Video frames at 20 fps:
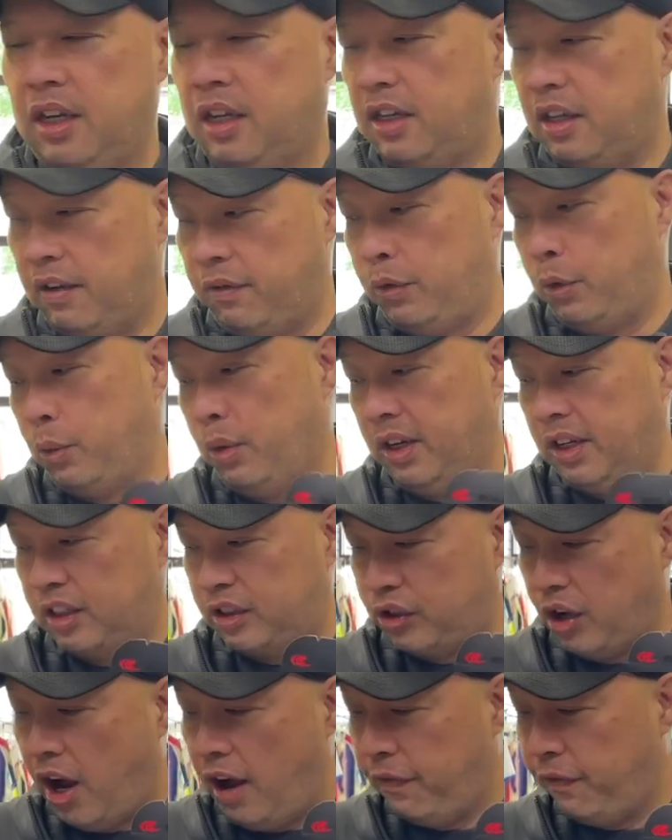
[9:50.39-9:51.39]
If you want to
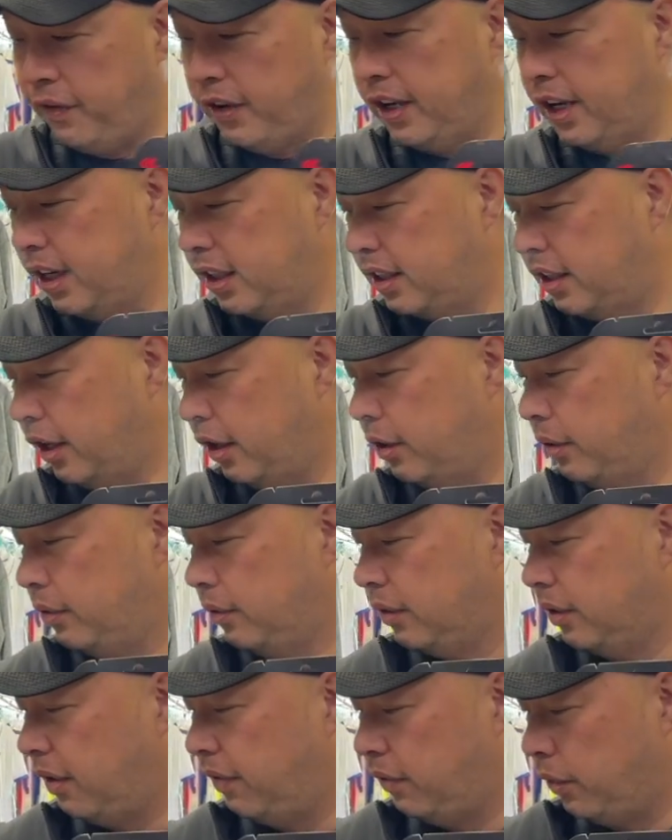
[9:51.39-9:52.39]
soften it
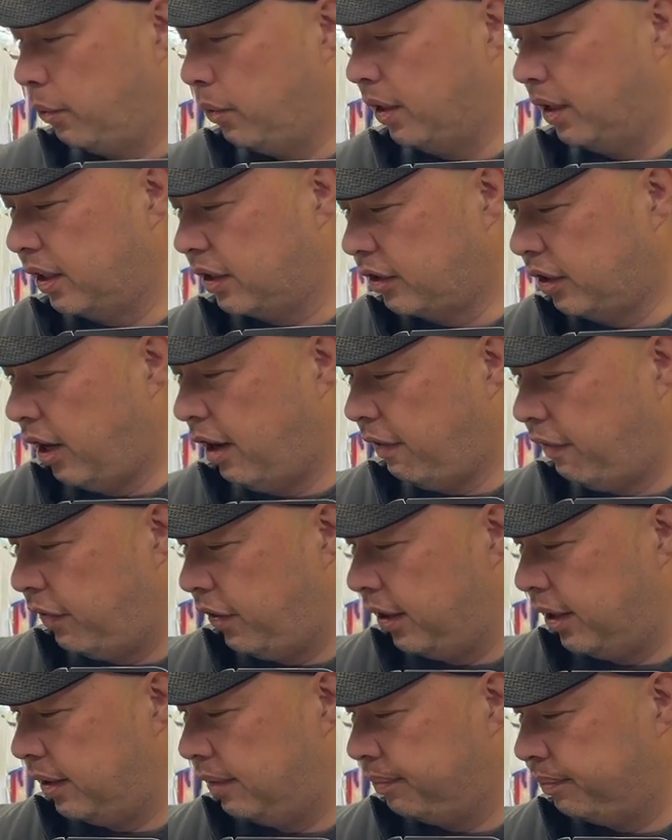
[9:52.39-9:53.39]
though, if you want to
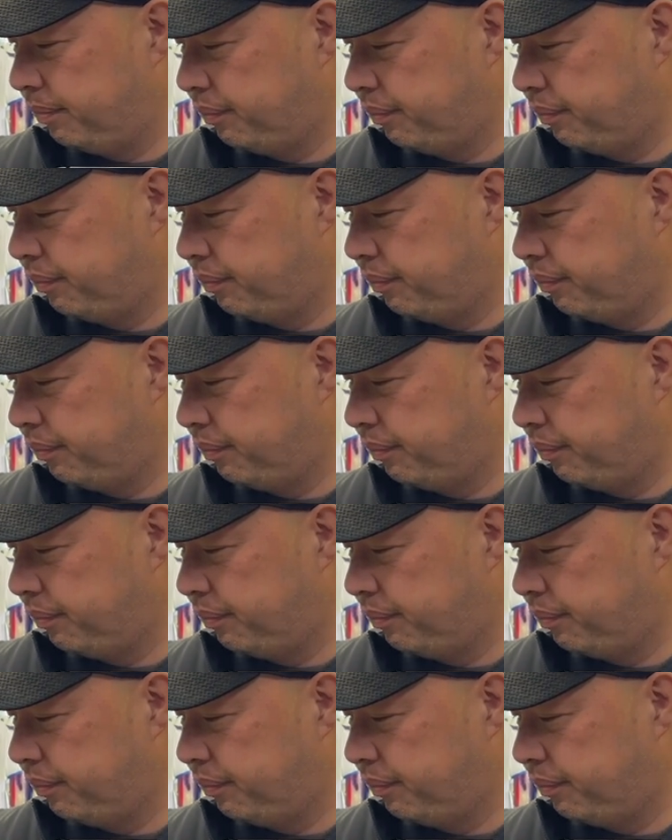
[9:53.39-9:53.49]
soften it,